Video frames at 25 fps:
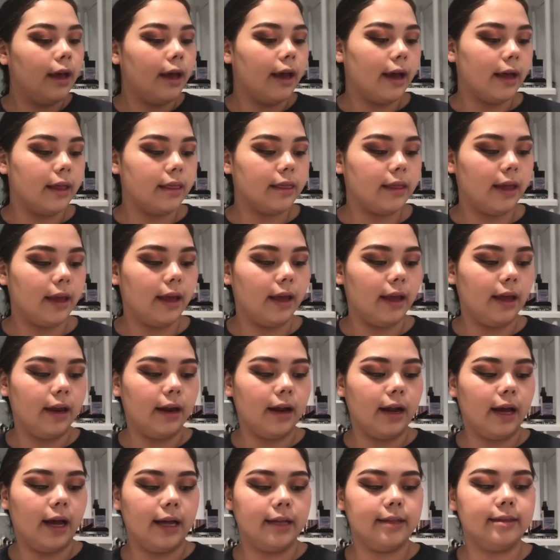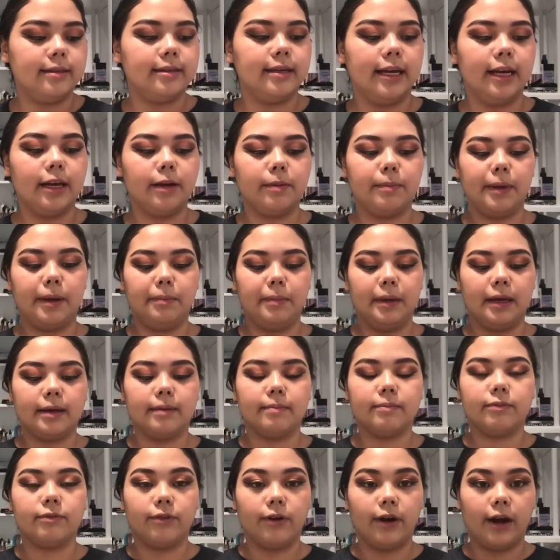And then I take my
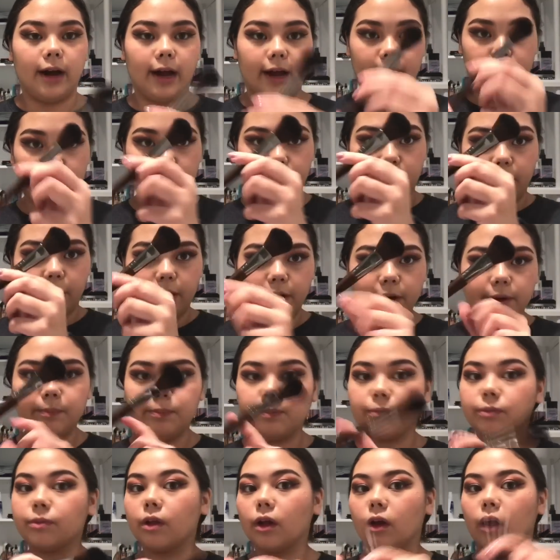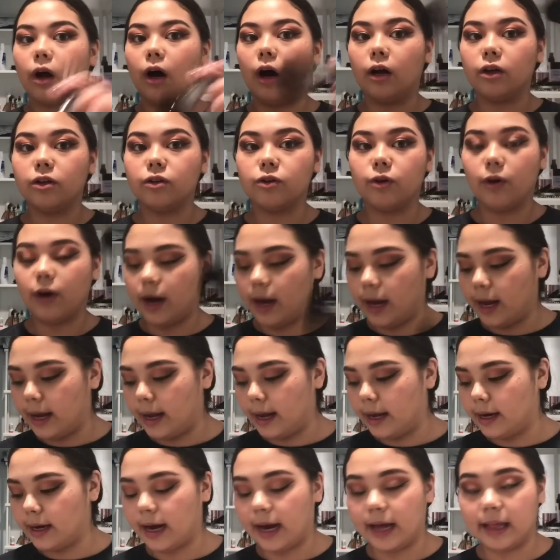Makeup Forever contour
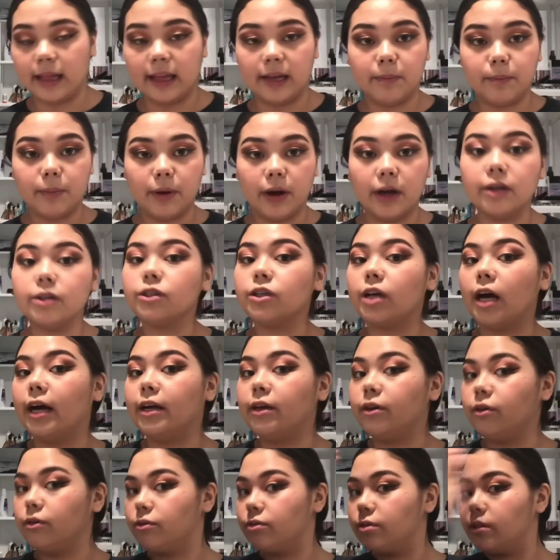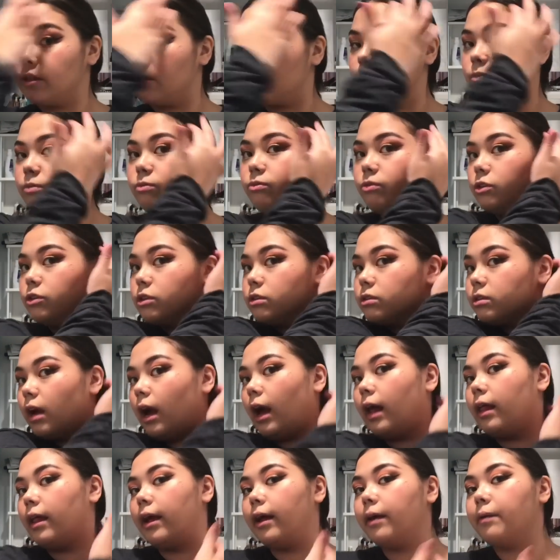and highlight brush. I use this one for just
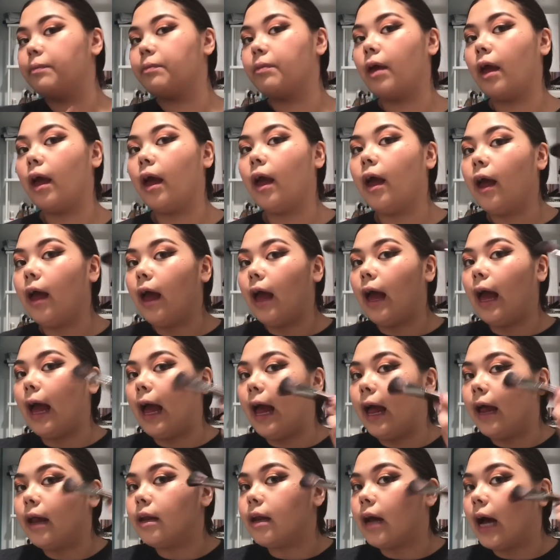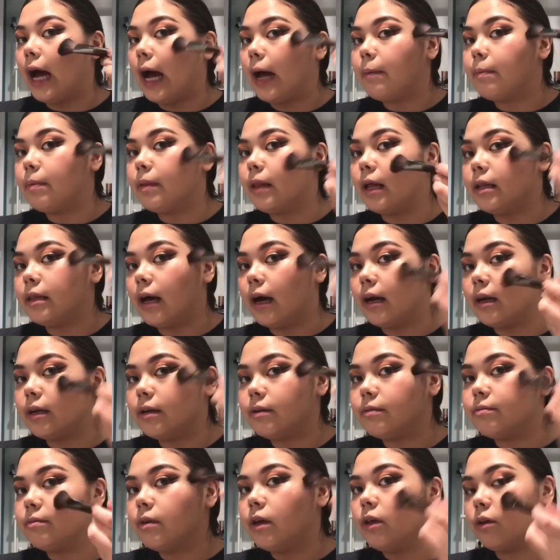highlight, and I blend that
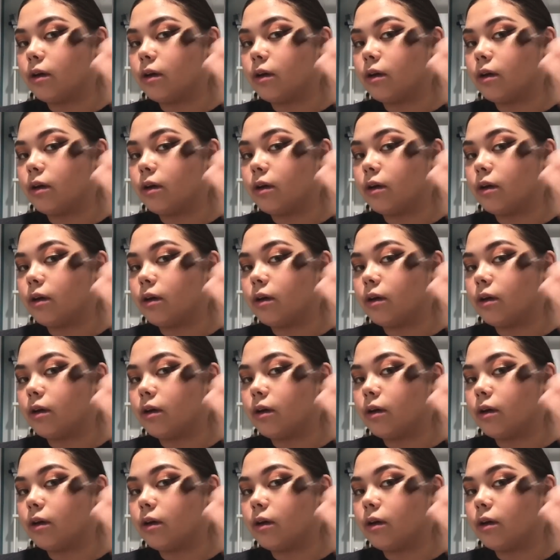in.